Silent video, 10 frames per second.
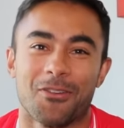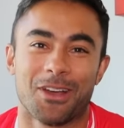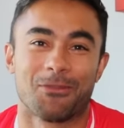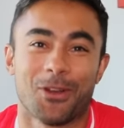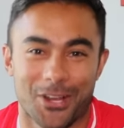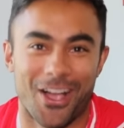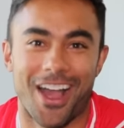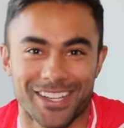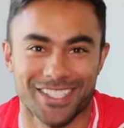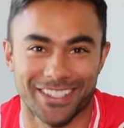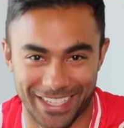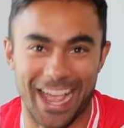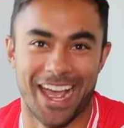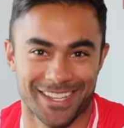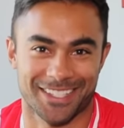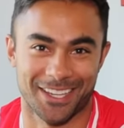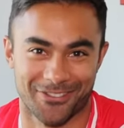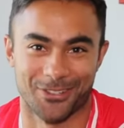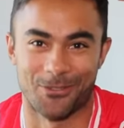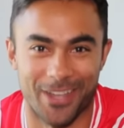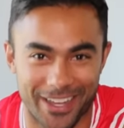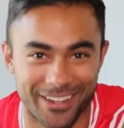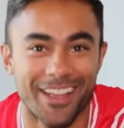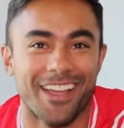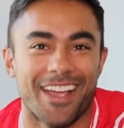when we're constantly asking for one?